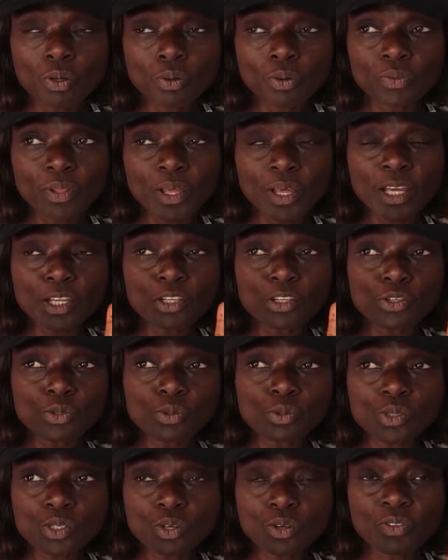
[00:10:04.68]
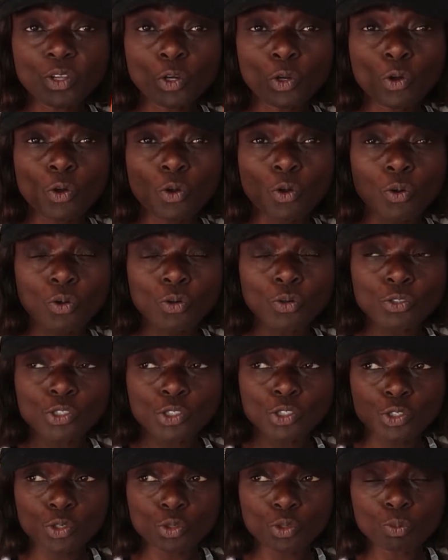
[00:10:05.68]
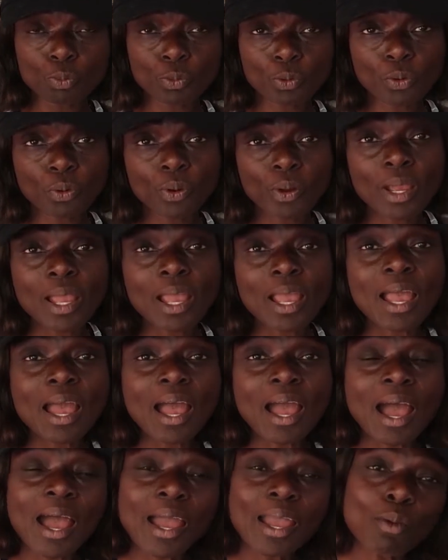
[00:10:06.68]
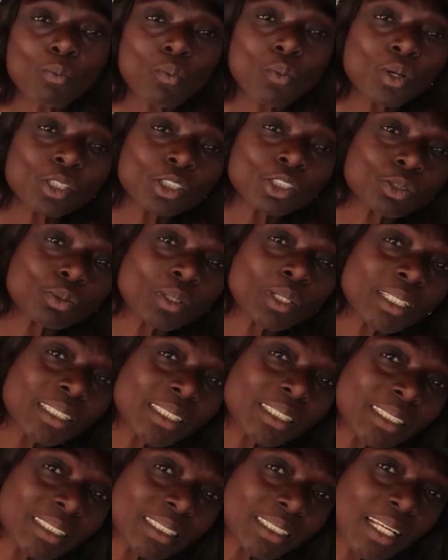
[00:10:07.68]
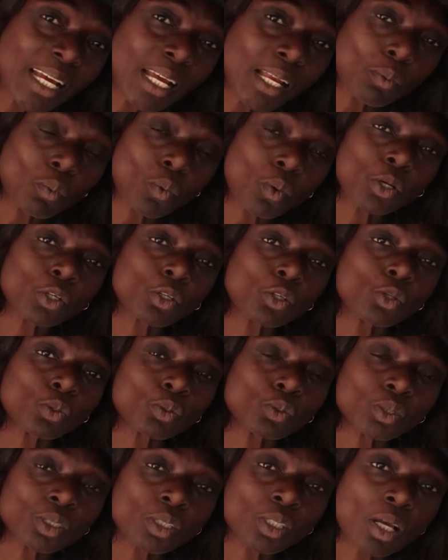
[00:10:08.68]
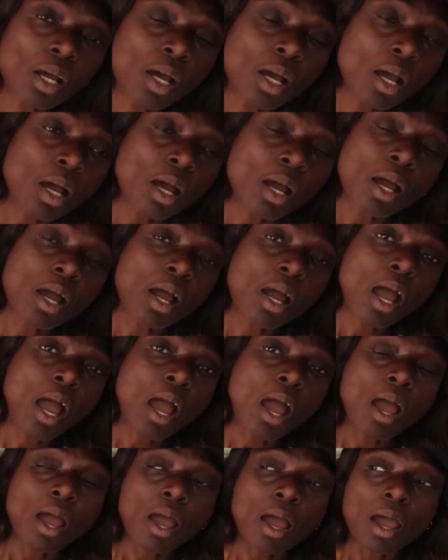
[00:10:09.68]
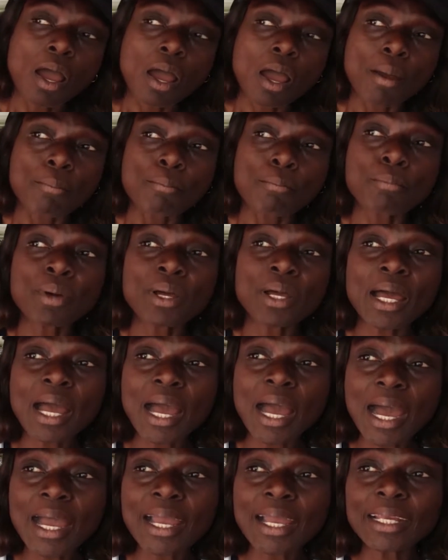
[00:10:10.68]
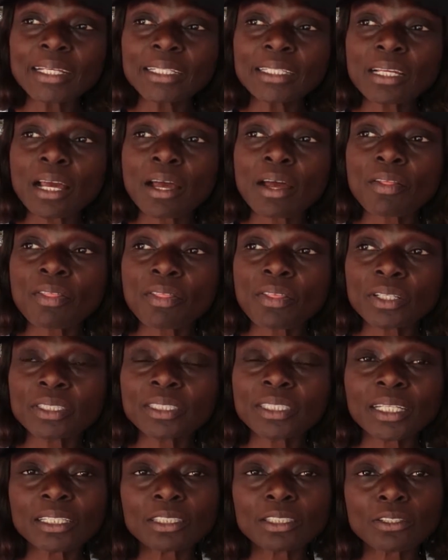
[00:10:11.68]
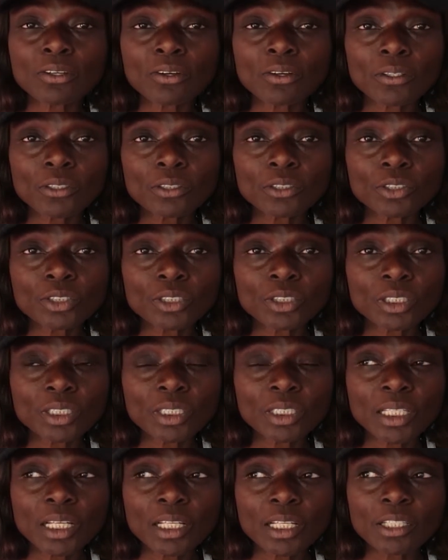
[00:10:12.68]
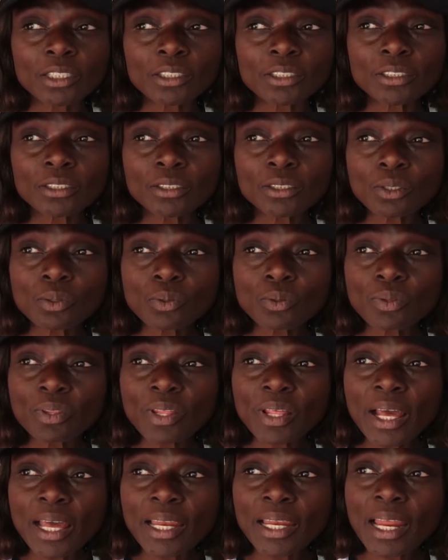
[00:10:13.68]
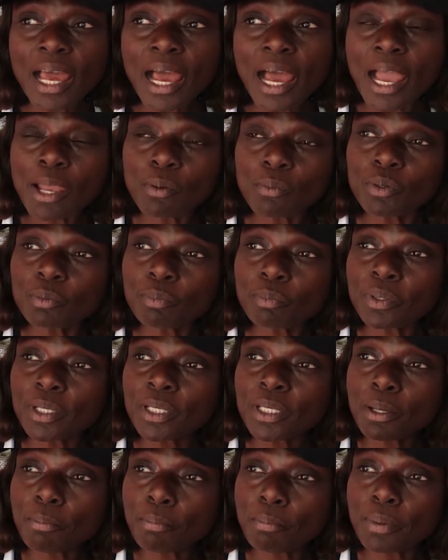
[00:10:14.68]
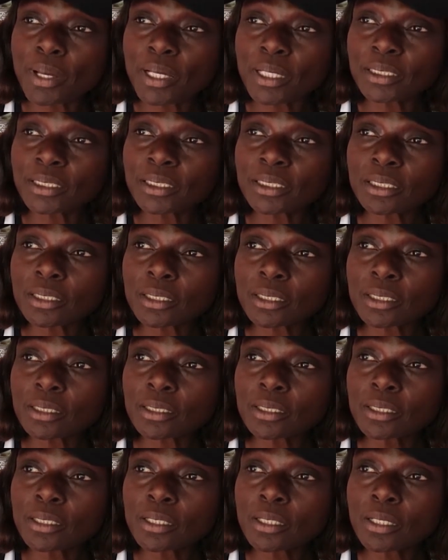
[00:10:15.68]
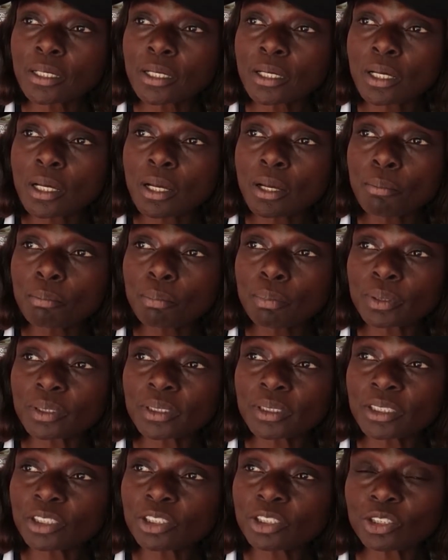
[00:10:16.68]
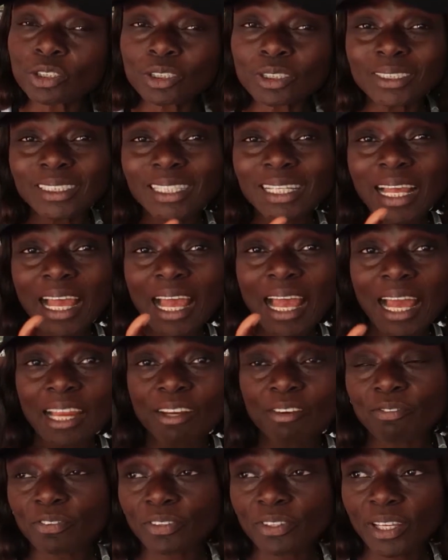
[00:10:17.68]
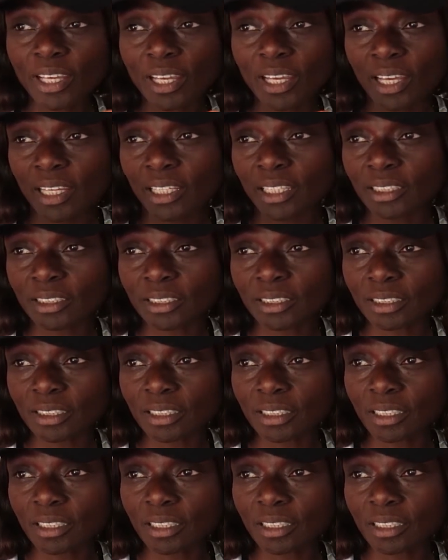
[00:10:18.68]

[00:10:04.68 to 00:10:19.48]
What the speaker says: or the end user of the consumer. I want to understand what goes behind the technology so that I would be in a better position to advocate